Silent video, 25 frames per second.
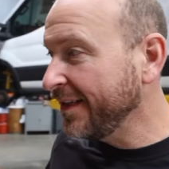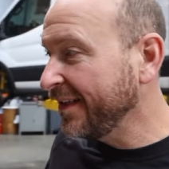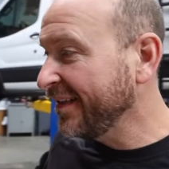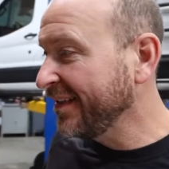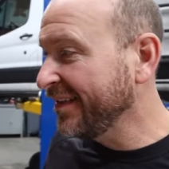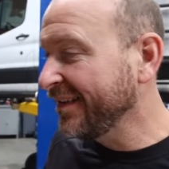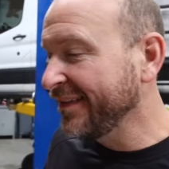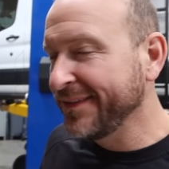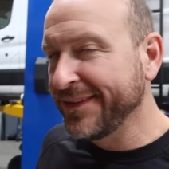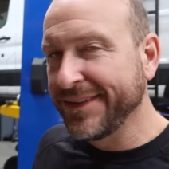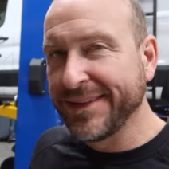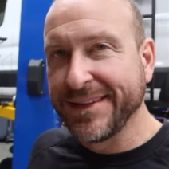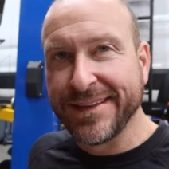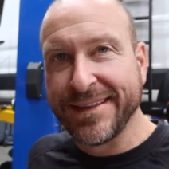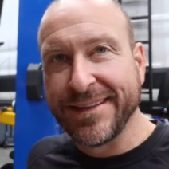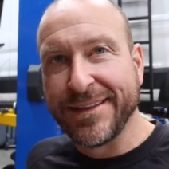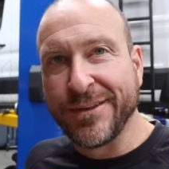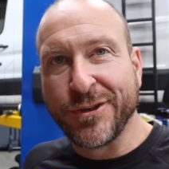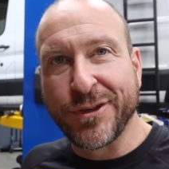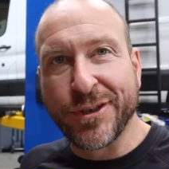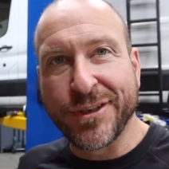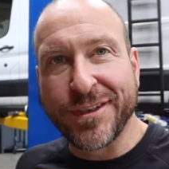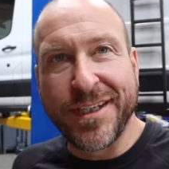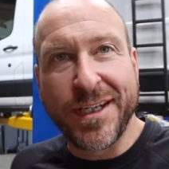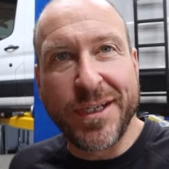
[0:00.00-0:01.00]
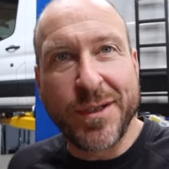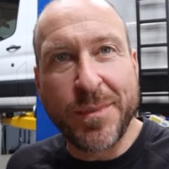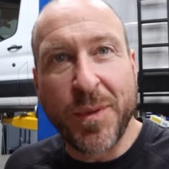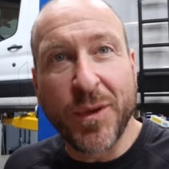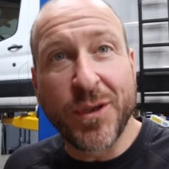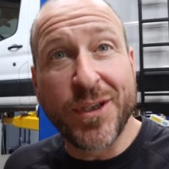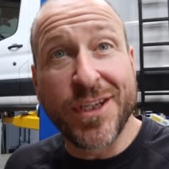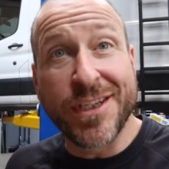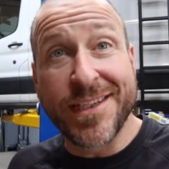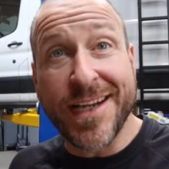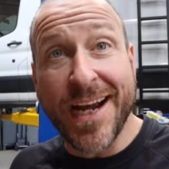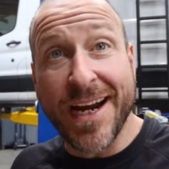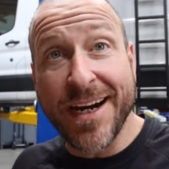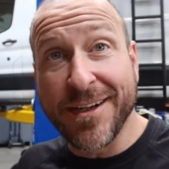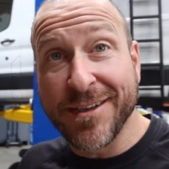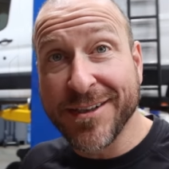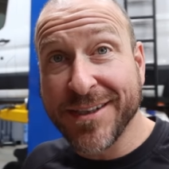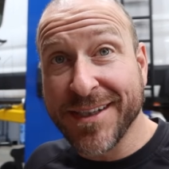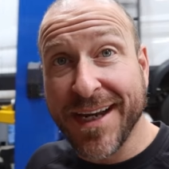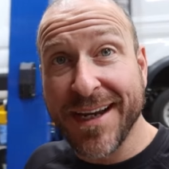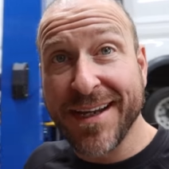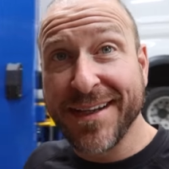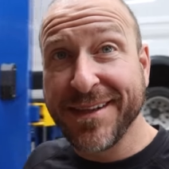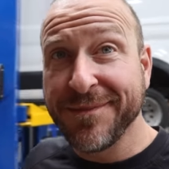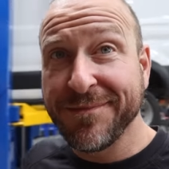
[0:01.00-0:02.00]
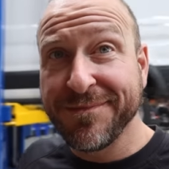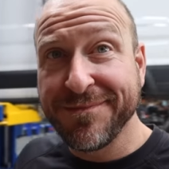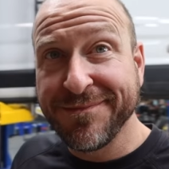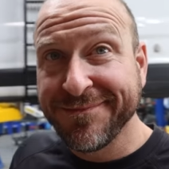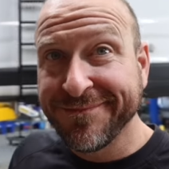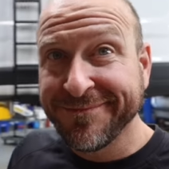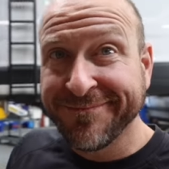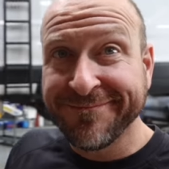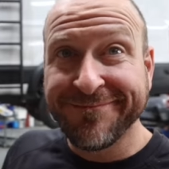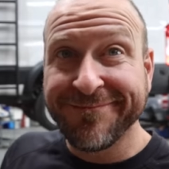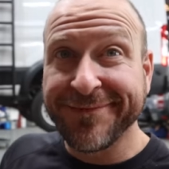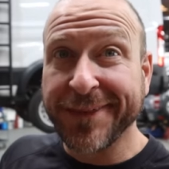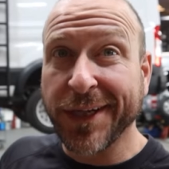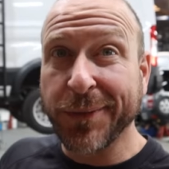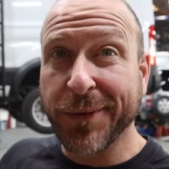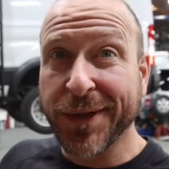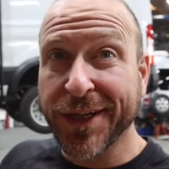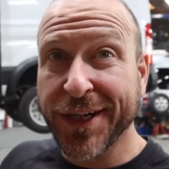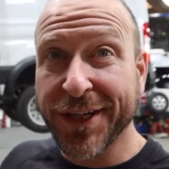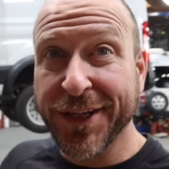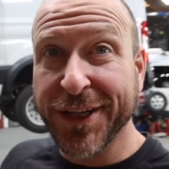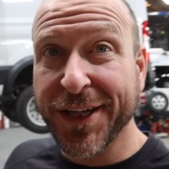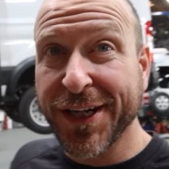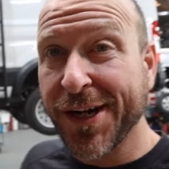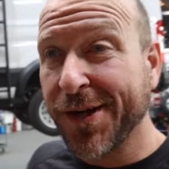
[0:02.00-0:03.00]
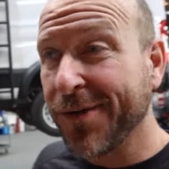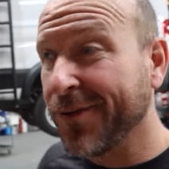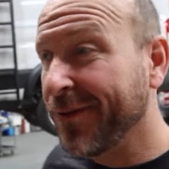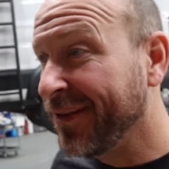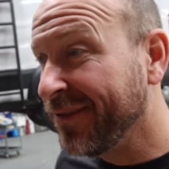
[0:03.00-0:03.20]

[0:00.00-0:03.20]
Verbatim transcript: just need to put the tires on, then we're good to go.